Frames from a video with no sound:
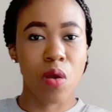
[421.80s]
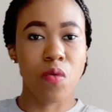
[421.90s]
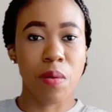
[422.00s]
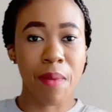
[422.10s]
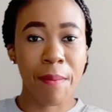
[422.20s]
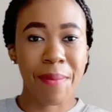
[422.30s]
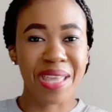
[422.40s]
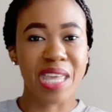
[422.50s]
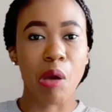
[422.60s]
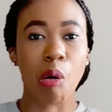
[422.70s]
remember
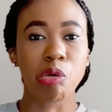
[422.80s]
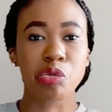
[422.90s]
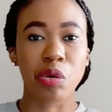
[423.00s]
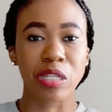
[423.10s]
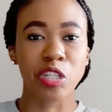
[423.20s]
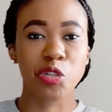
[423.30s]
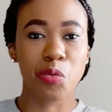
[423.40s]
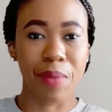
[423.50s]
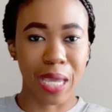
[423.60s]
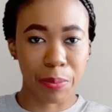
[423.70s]
they also need to
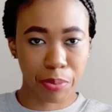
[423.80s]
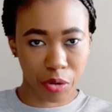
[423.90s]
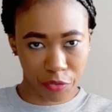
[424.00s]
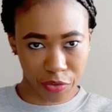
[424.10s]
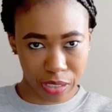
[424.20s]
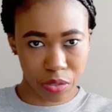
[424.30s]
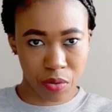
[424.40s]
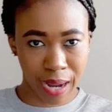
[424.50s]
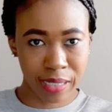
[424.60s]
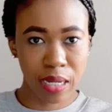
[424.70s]
make profit,
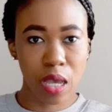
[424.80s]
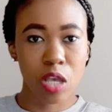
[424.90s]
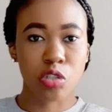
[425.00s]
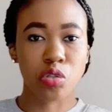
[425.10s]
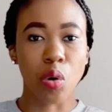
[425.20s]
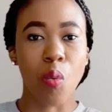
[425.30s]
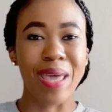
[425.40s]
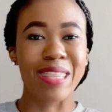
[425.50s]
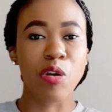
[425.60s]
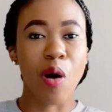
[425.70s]
right? So
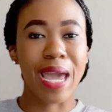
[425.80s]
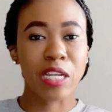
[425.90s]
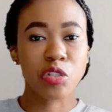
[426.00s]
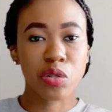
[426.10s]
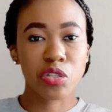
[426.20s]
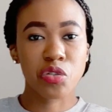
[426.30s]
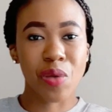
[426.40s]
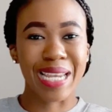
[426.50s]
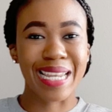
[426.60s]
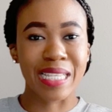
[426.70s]
when your interest
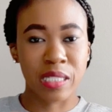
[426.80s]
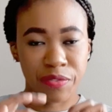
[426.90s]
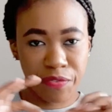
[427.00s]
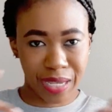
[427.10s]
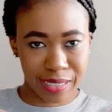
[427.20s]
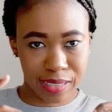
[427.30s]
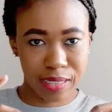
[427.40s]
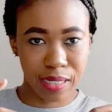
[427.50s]
rate is fixed,